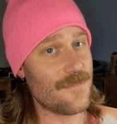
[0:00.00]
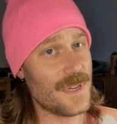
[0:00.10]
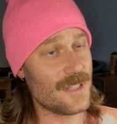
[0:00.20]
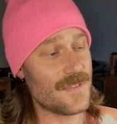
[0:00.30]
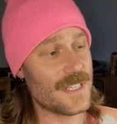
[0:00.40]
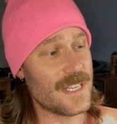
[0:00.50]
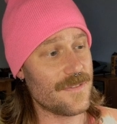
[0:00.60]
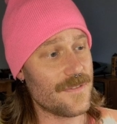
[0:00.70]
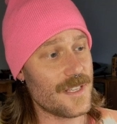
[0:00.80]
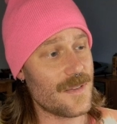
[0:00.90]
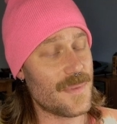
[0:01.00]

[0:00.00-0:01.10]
mil of a difference,